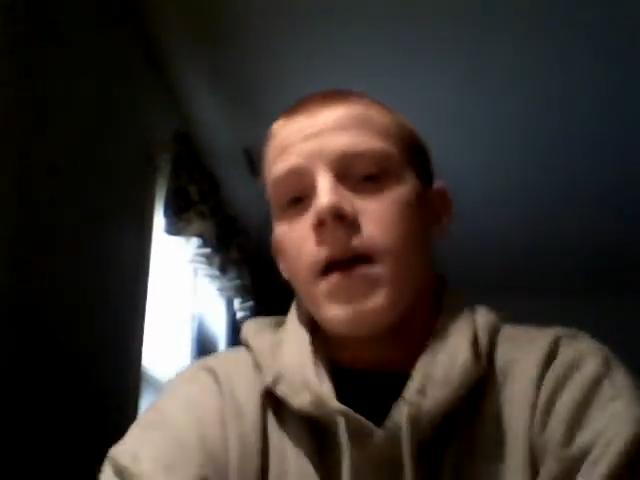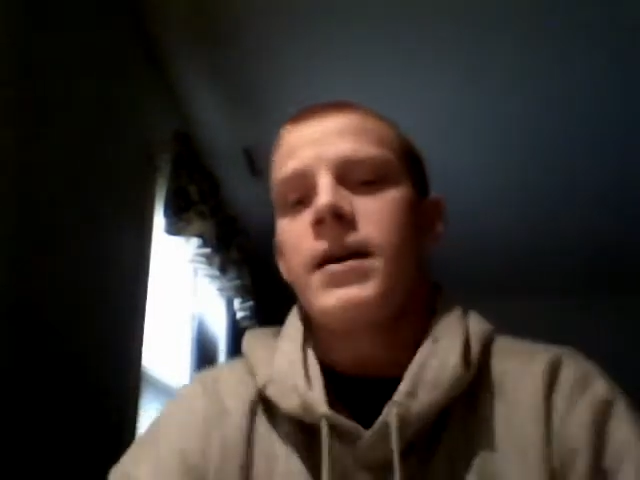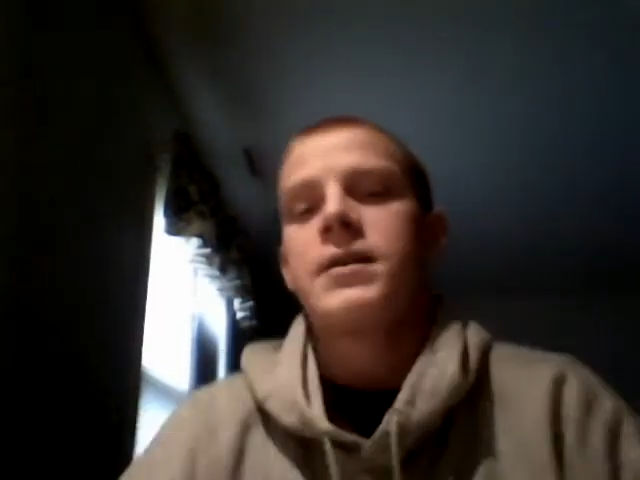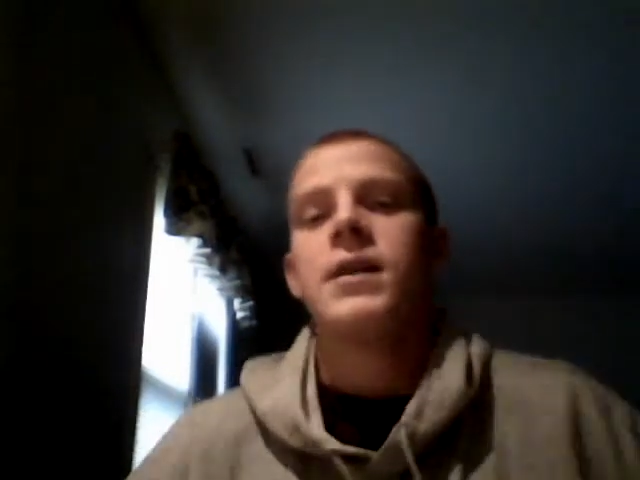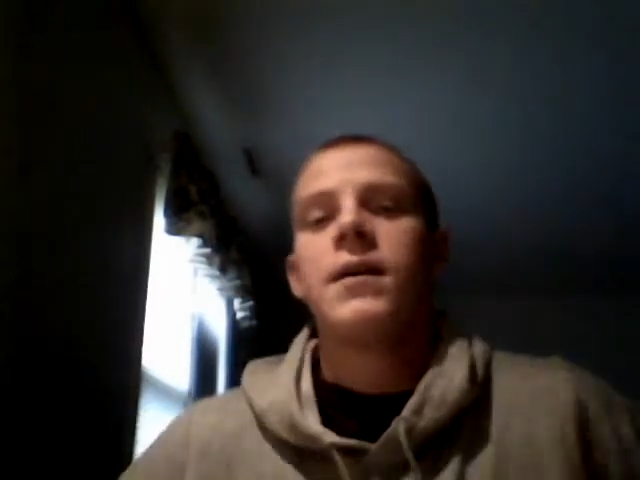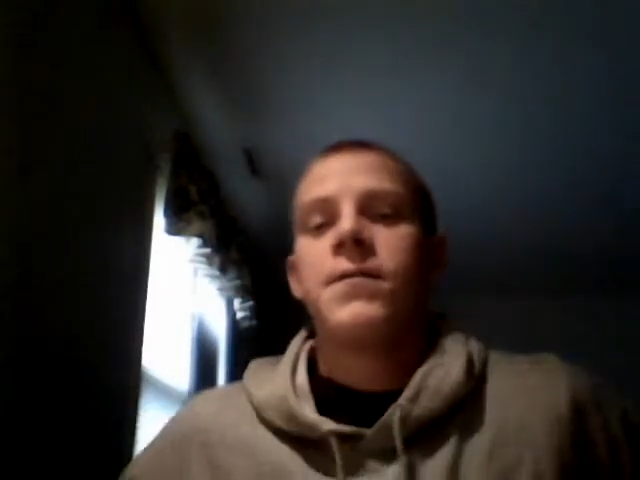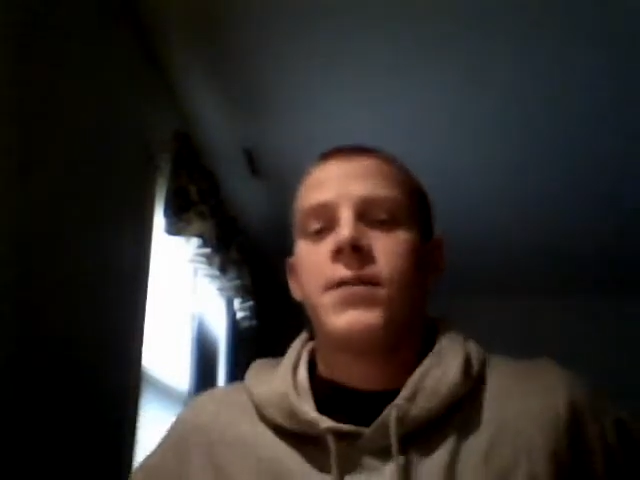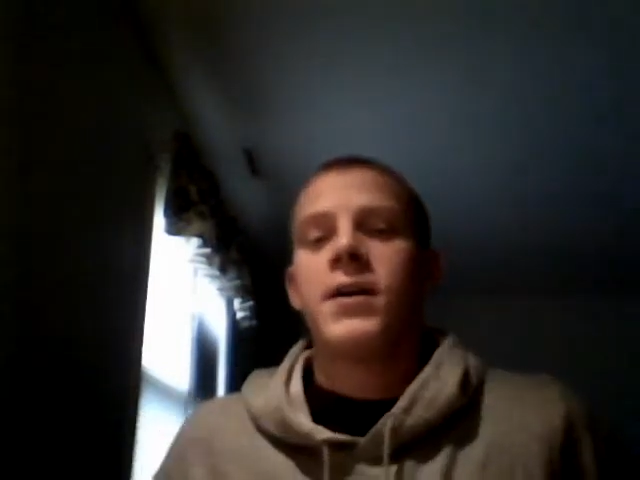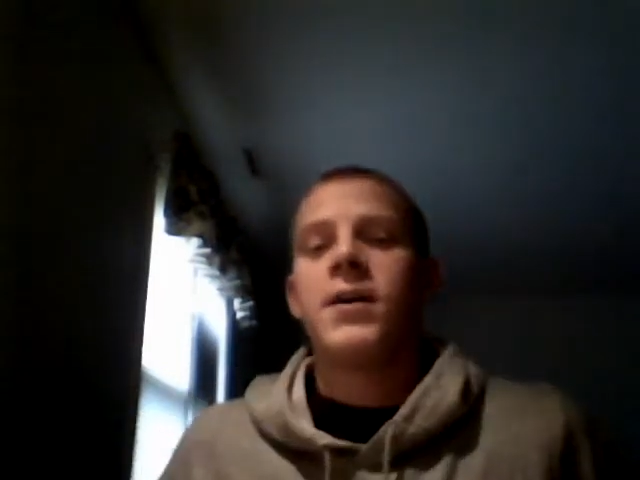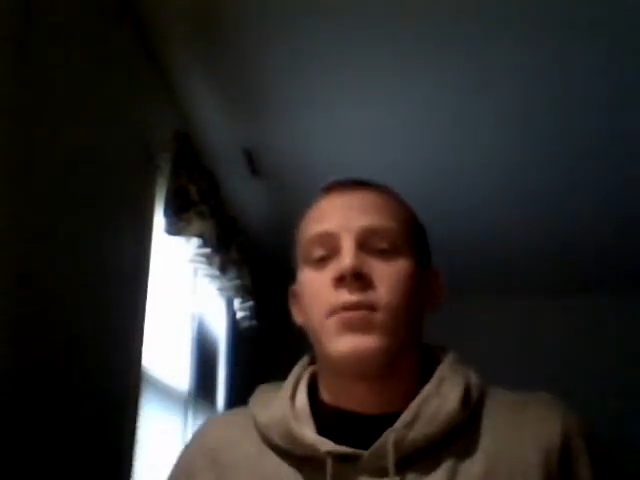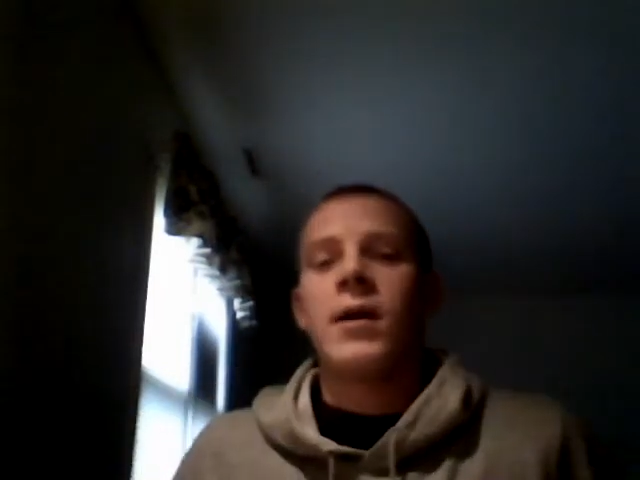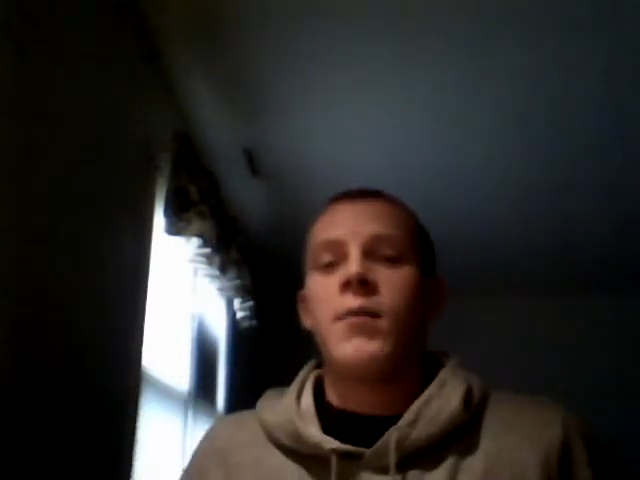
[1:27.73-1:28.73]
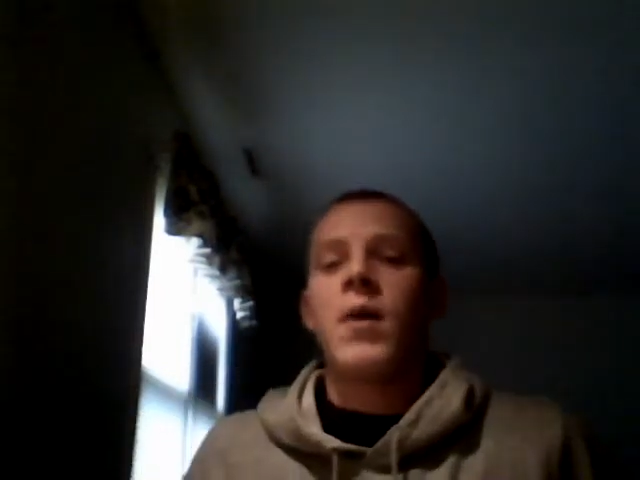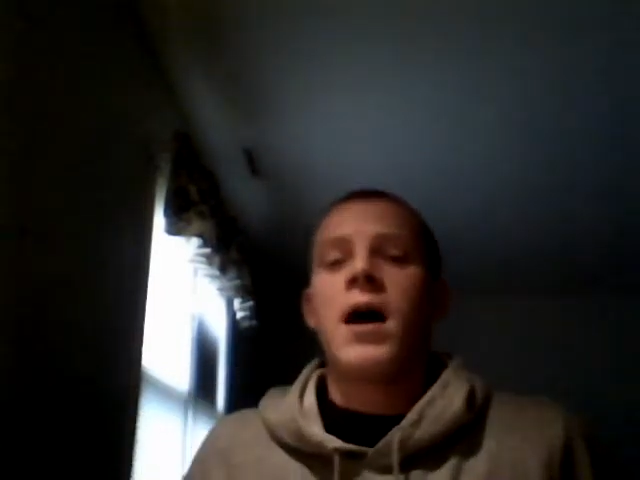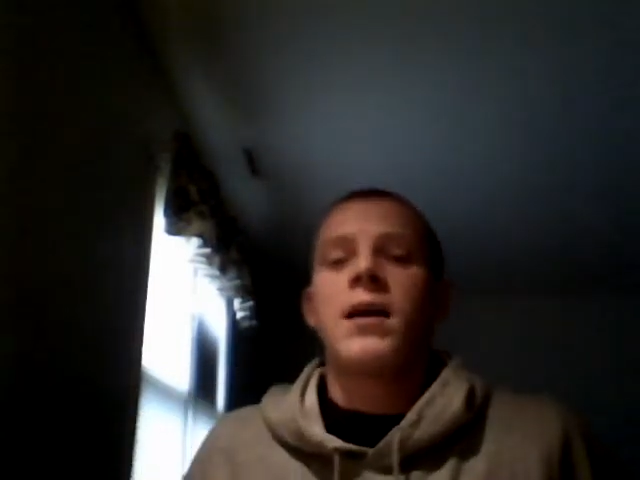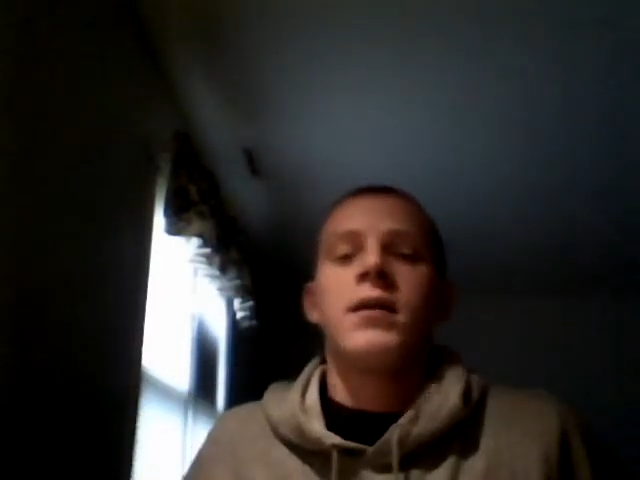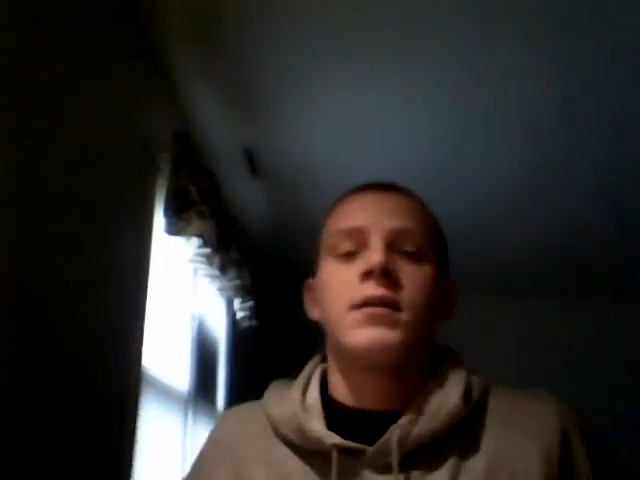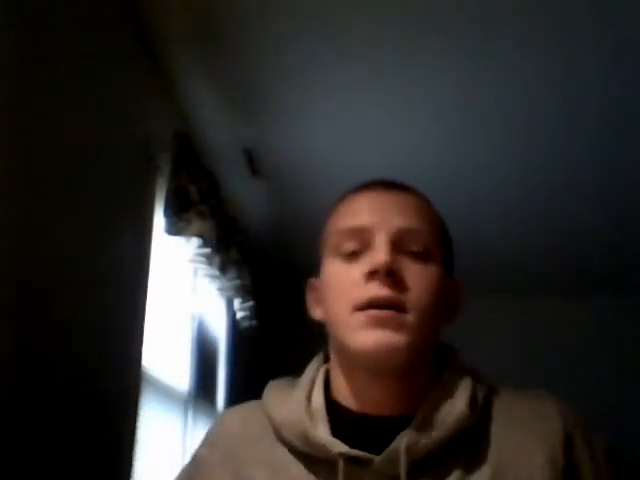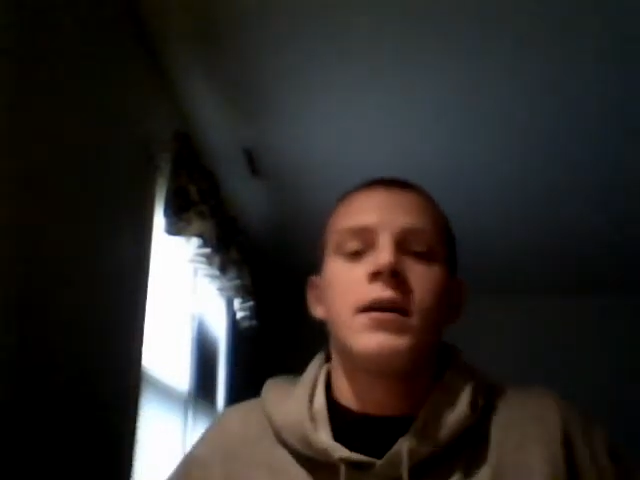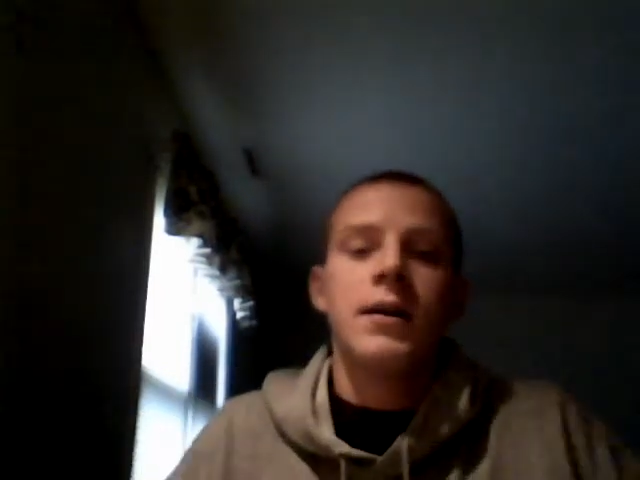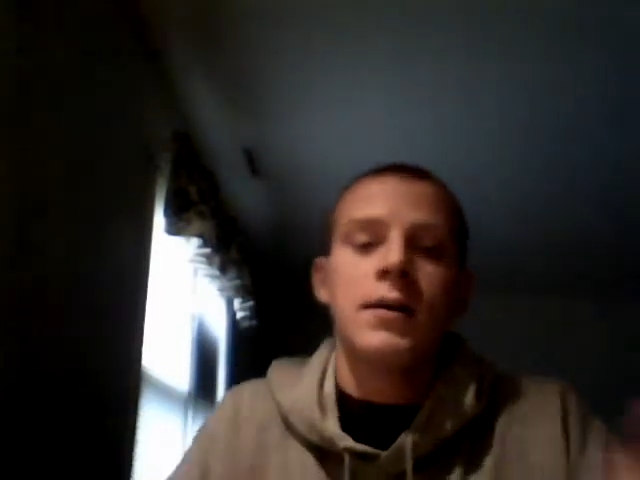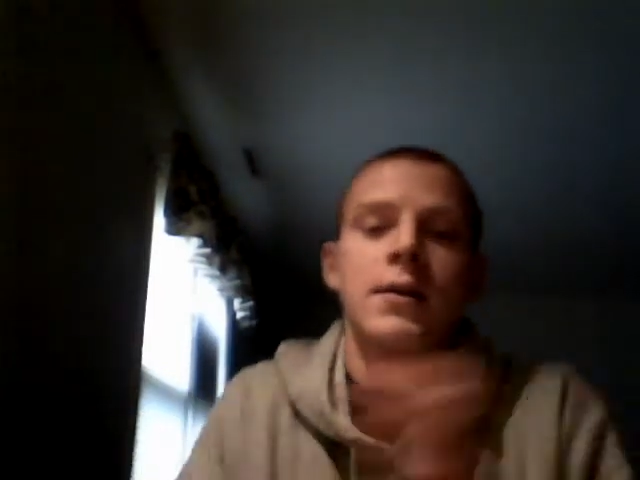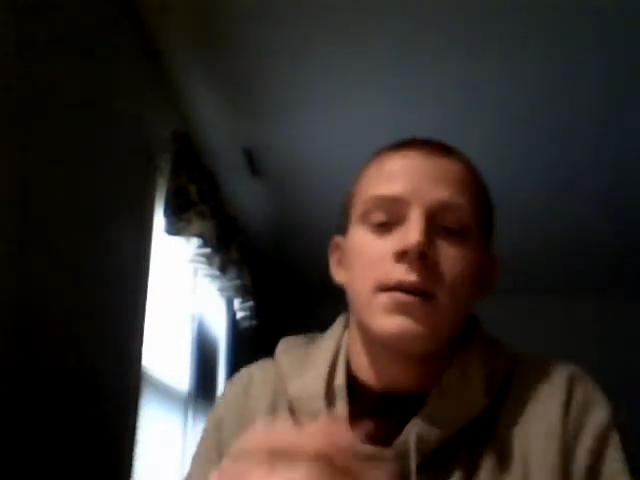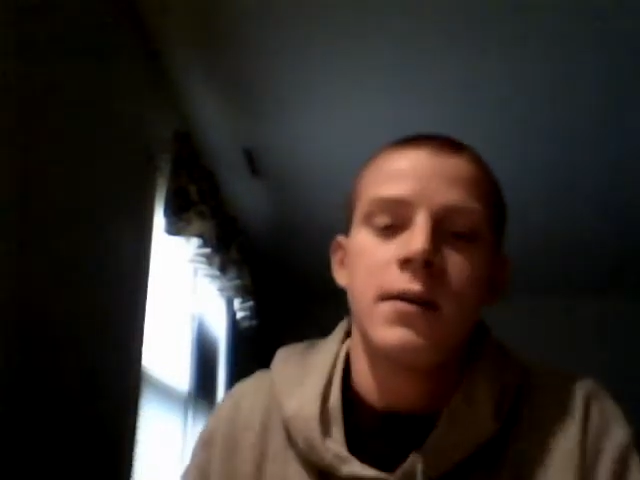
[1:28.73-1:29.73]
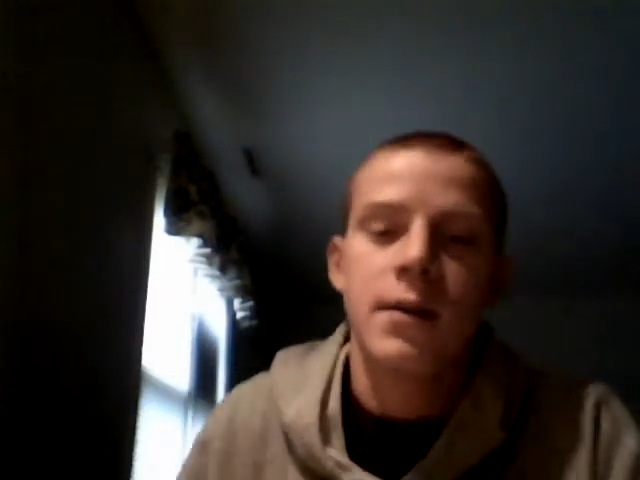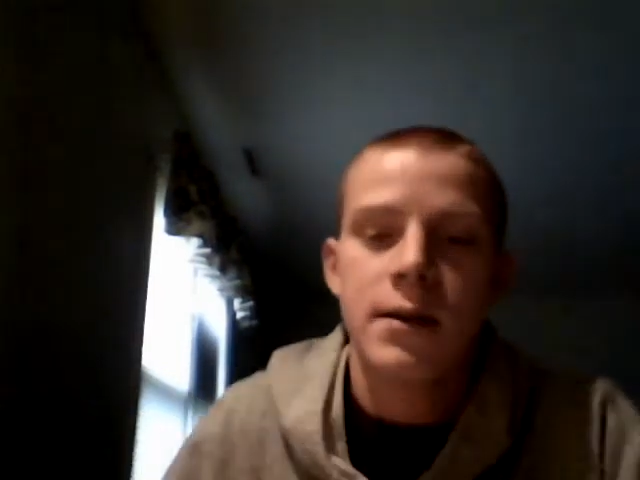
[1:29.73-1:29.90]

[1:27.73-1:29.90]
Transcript: except for when I'm not a good kid,